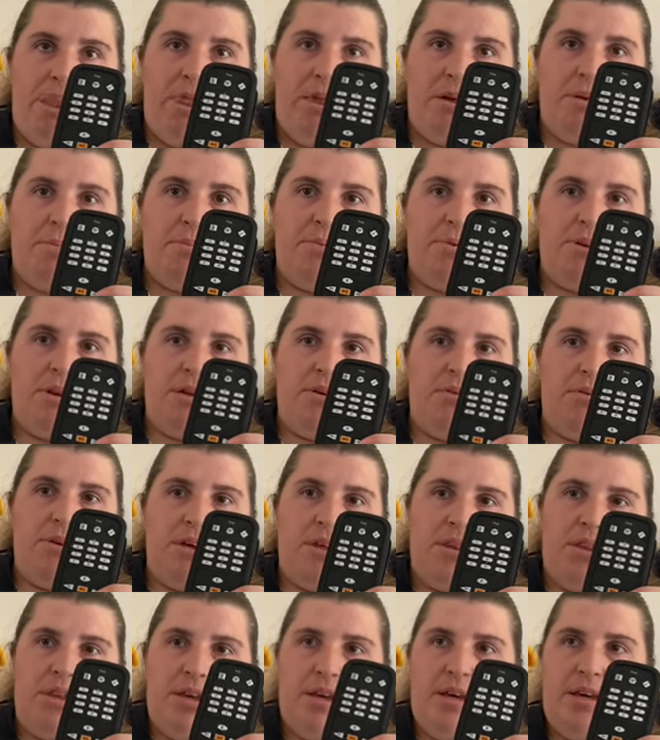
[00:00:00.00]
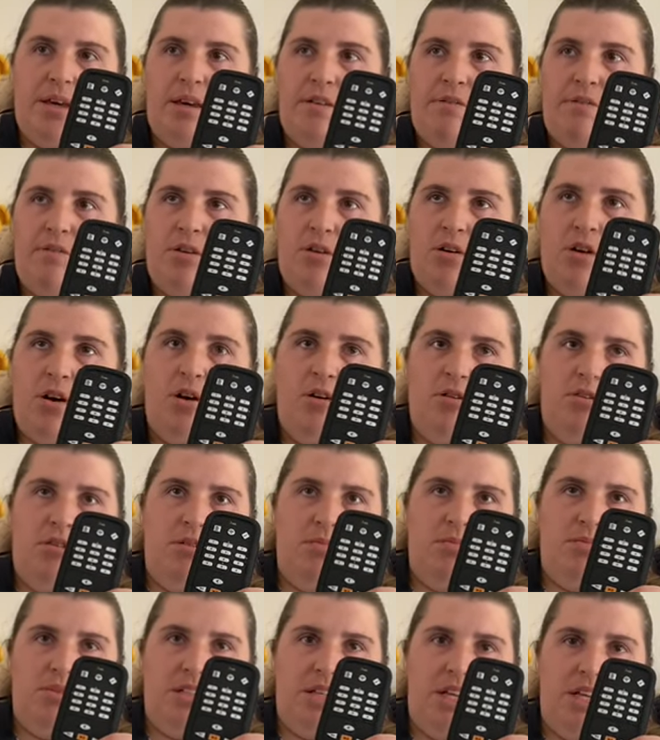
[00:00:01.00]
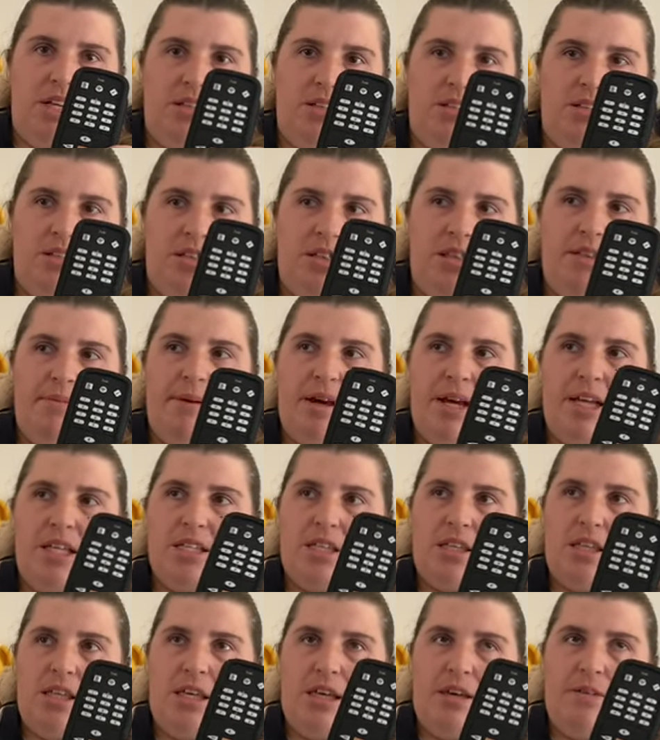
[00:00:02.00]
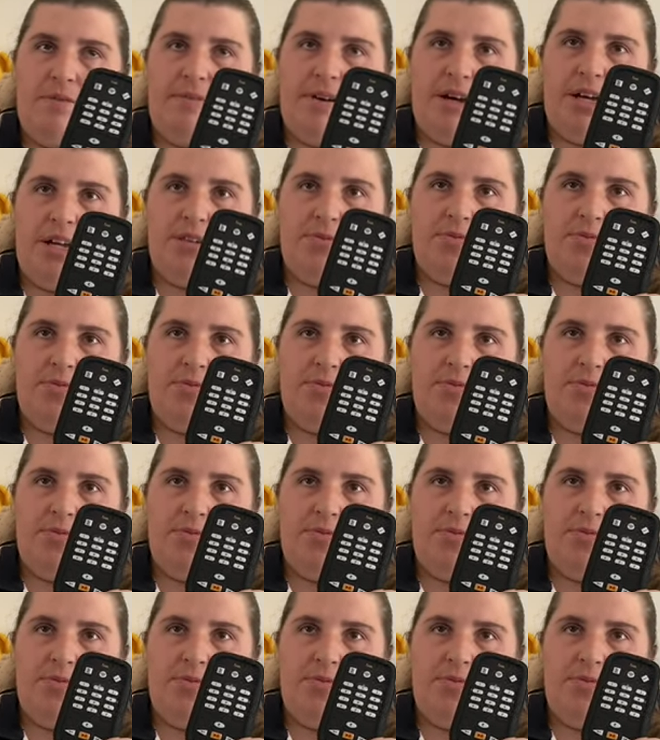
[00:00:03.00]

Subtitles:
pretty quickly if you hold them down. So they're basically your fast